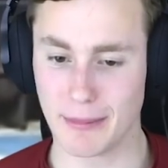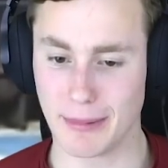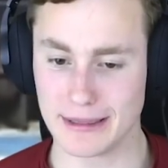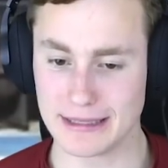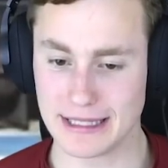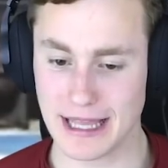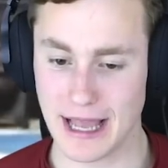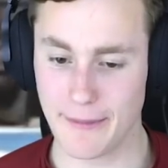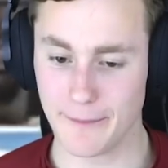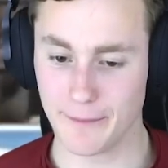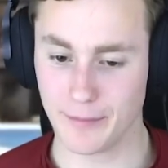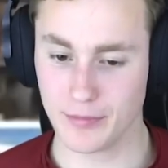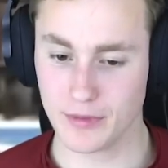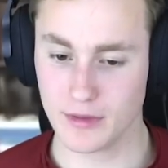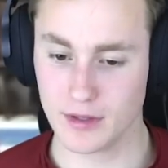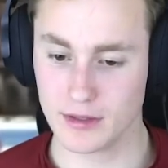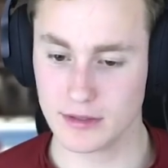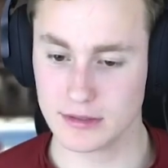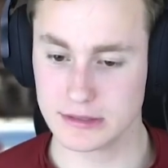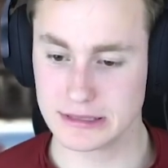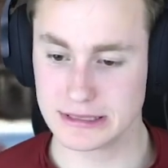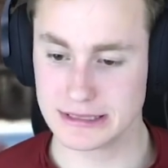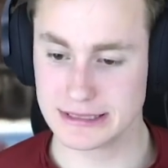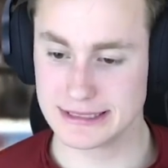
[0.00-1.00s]
about
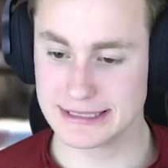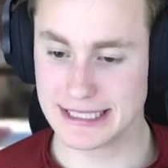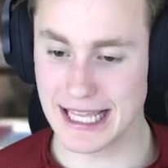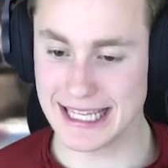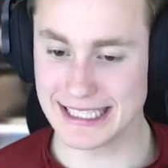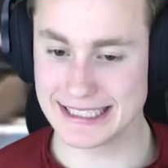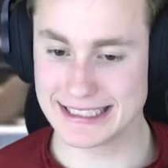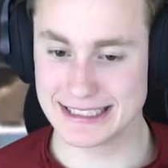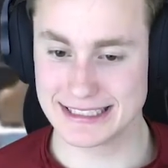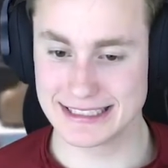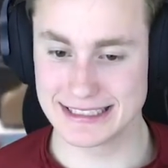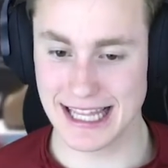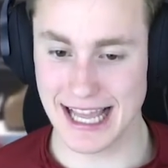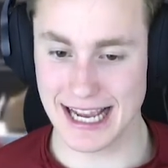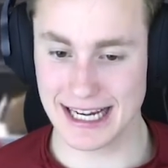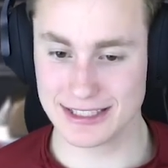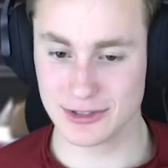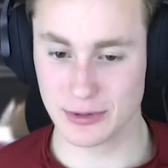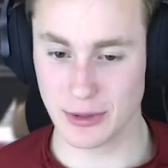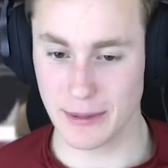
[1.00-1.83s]
that. Guess next.